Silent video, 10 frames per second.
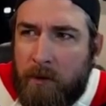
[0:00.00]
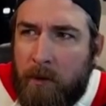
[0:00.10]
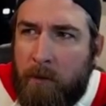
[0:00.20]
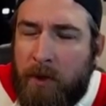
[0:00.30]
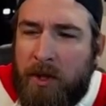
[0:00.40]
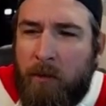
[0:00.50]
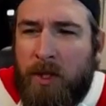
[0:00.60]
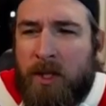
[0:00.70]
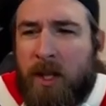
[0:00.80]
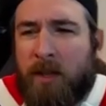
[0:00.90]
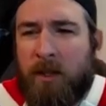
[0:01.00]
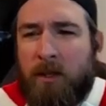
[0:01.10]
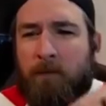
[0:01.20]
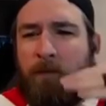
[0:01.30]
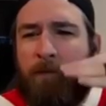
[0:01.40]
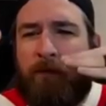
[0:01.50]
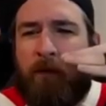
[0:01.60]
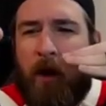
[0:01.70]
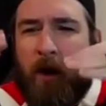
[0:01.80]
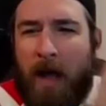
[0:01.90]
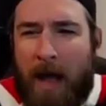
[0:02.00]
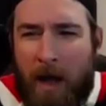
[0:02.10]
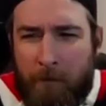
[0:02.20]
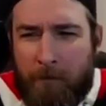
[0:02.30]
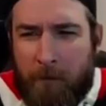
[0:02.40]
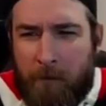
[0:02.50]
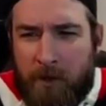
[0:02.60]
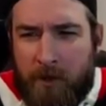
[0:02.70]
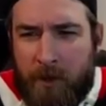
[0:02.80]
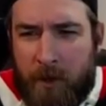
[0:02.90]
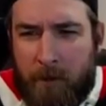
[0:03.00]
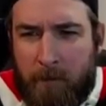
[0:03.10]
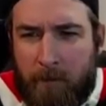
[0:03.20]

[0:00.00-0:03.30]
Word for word: but then we let them fall out from the ship.